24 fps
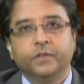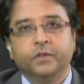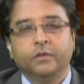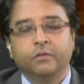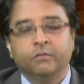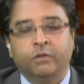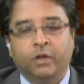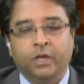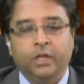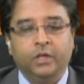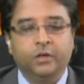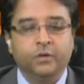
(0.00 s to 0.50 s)

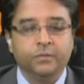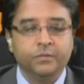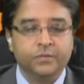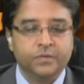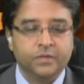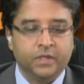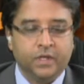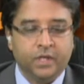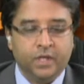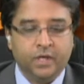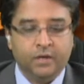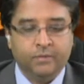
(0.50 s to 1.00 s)
Walaikum
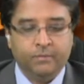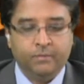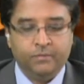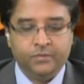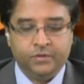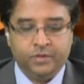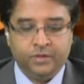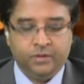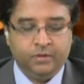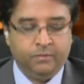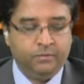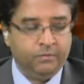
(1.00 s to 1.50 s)
salam.
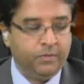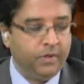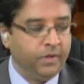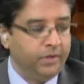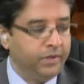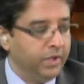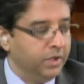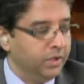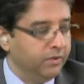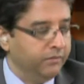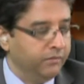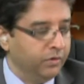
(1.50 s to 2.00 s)
Bhai,
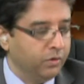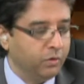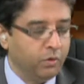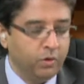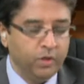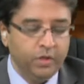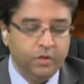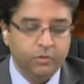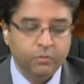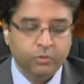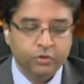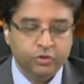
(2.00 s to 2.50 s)
thank you for
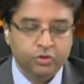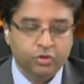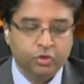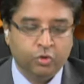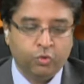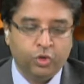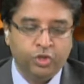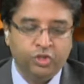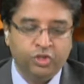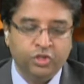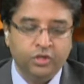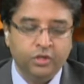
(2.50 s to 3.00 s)
calling. What's your
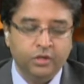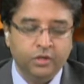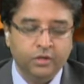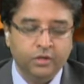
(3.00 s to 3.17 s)
question?